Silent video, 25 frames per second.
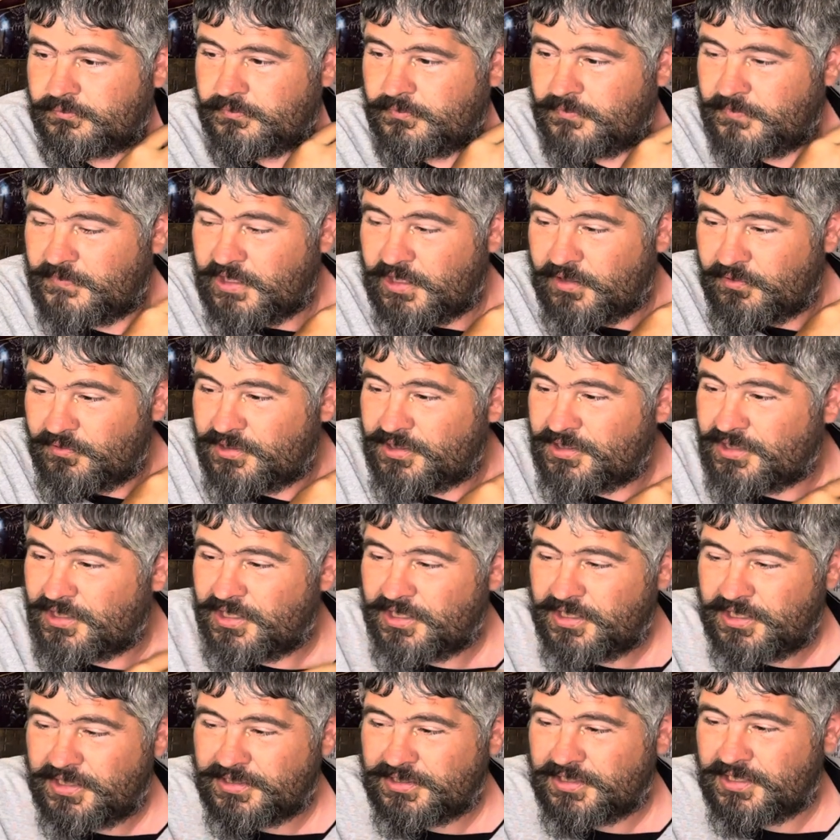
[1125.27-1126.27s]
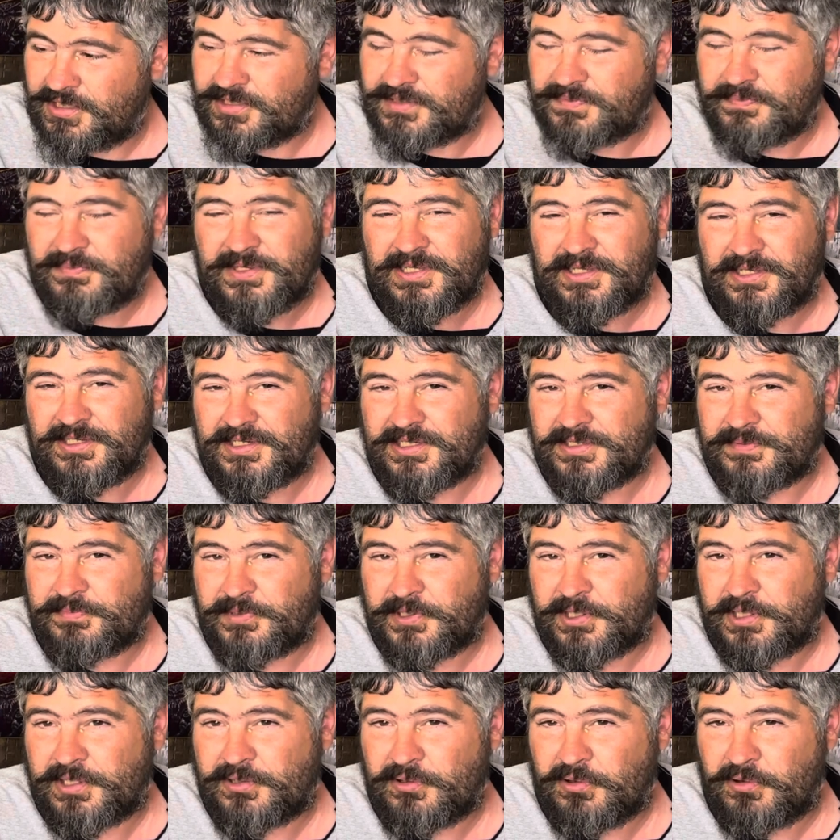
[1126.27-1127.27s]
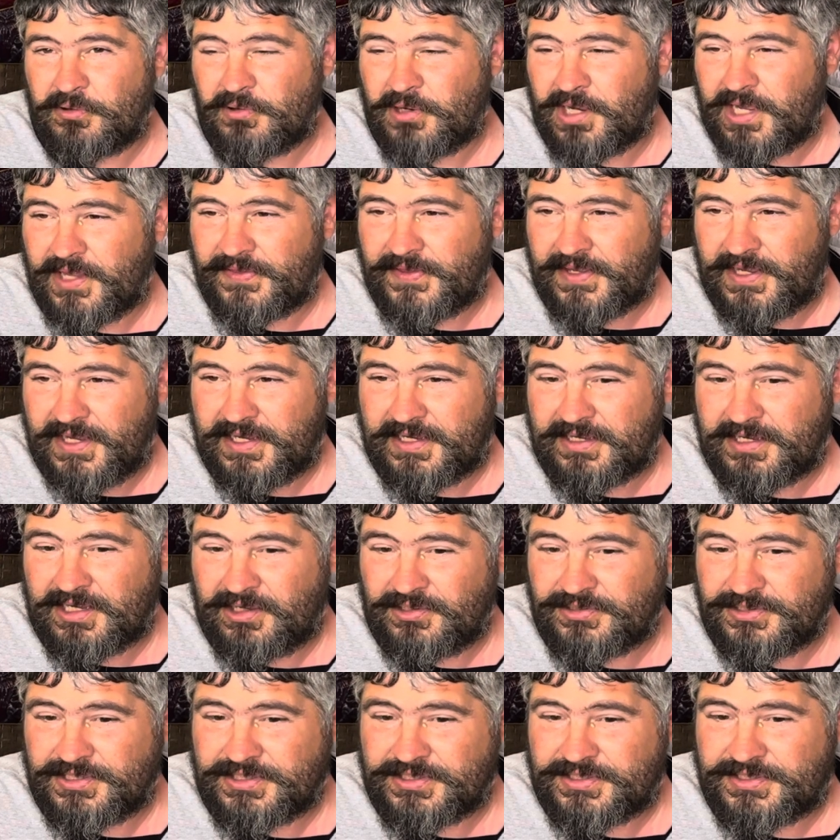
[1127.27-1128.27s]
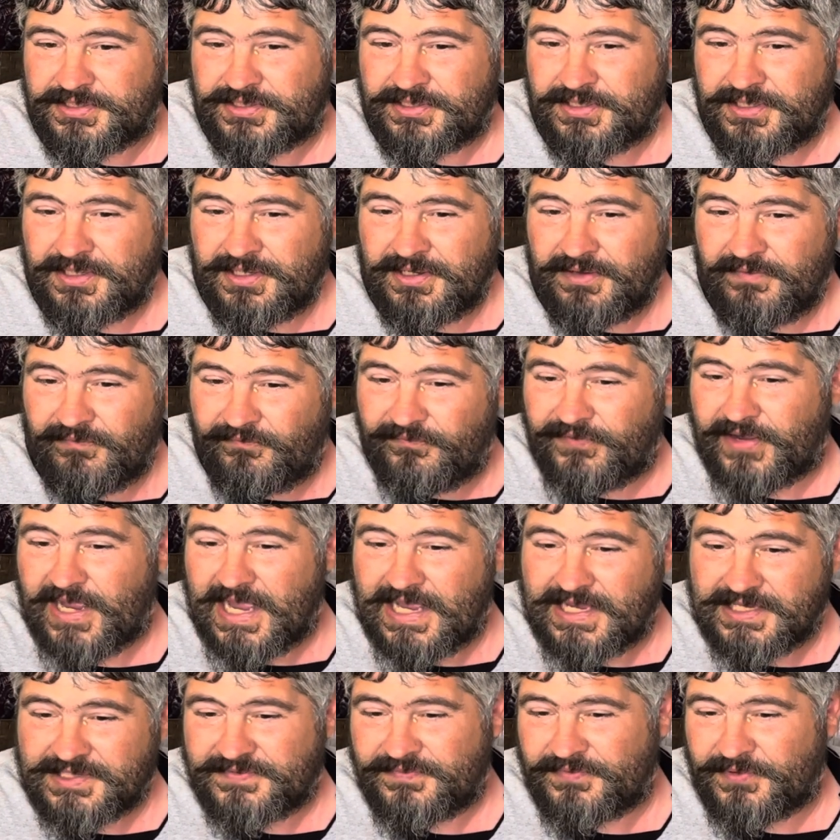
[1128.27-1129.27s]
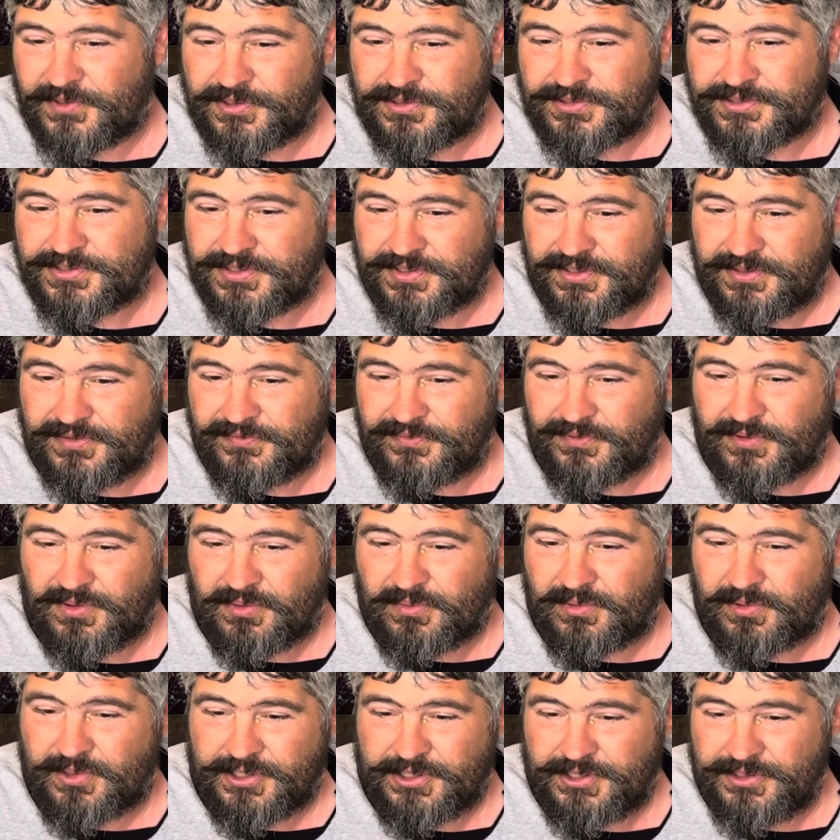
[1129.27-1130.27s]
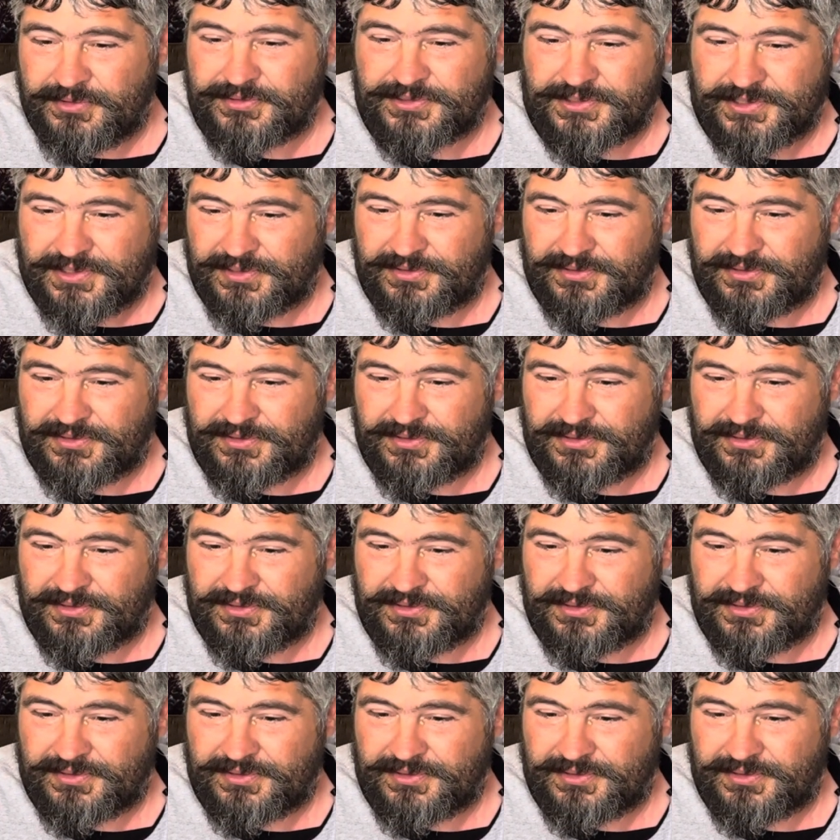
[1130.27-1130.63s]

Yeah, and his ability is pretty cool, I think, because it's vice versa of what we're used to.